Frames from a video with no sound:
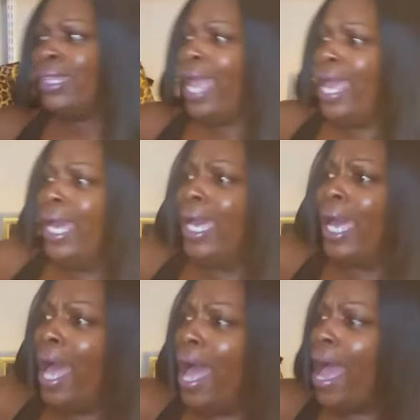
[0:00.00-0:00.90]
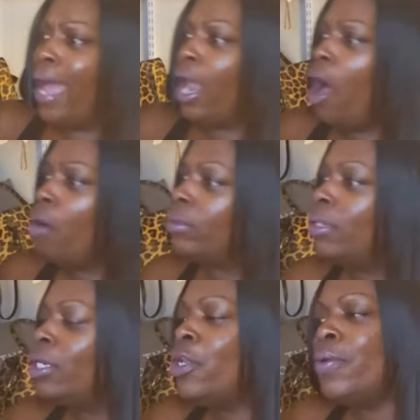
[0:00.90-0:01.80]
thank God. Oh,
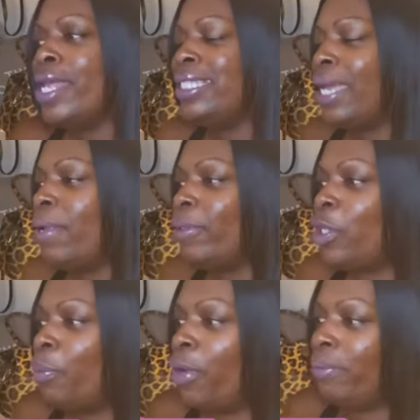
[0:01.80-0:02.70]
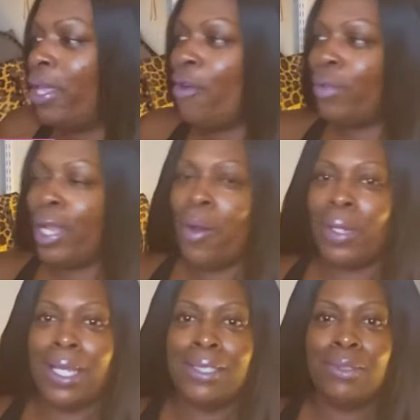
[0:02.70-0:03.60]
you didn't tell me it was your birthday over there
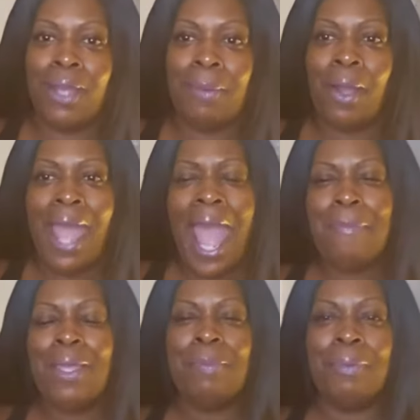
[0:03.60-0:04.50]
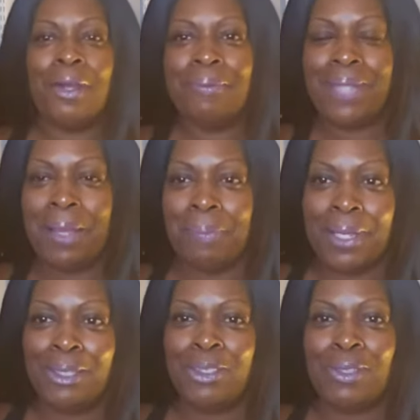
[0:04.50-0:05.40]
on the Instagram, girl. Happy birthday,
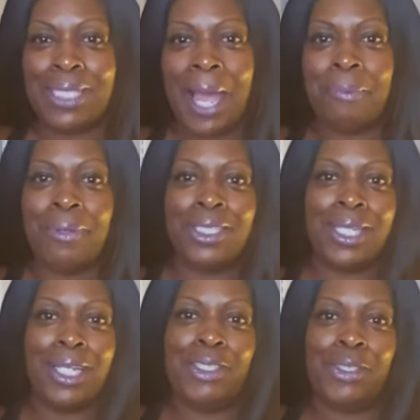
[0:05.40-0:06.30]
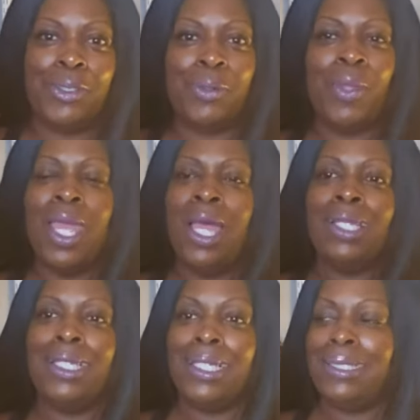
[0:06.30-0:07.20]
P2S. I appreciate you.
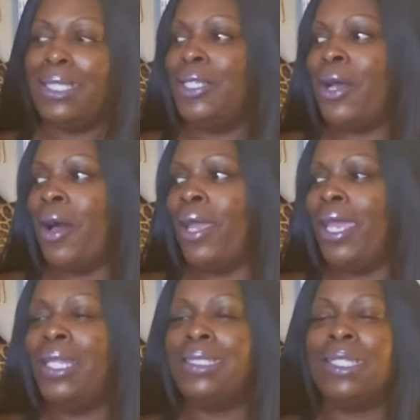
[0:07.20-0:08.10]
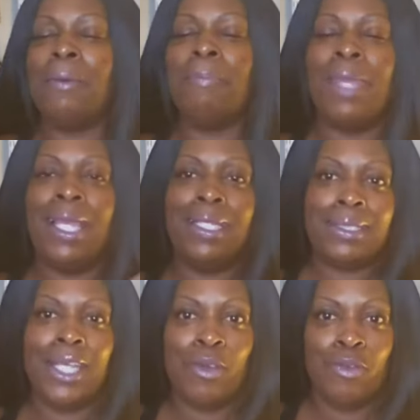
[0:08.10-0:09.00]
Listen, y'all, it is an
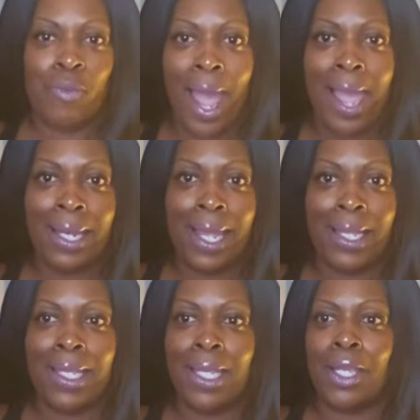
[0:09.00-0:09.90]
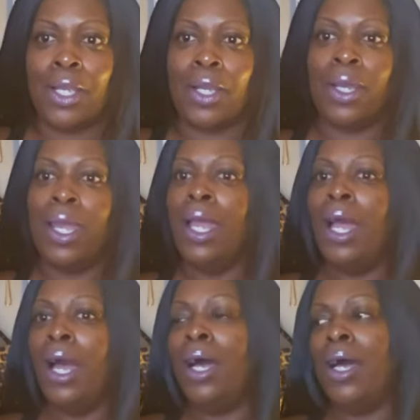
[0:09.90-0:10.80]
amazing Friday here.
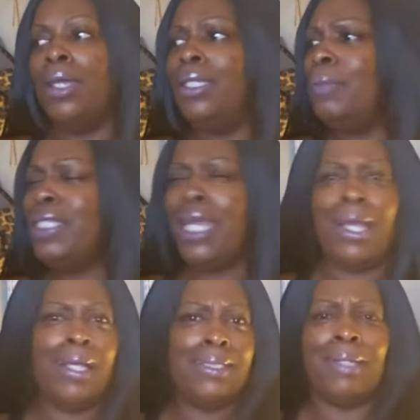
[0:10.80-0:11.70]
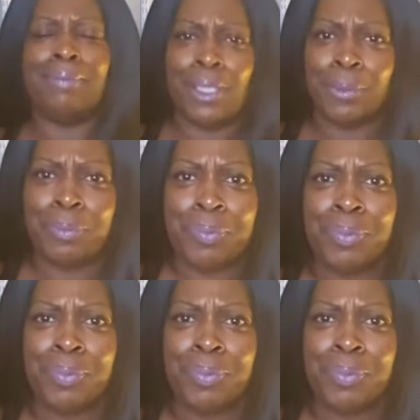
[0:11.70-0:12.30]
Let me tell y'all something.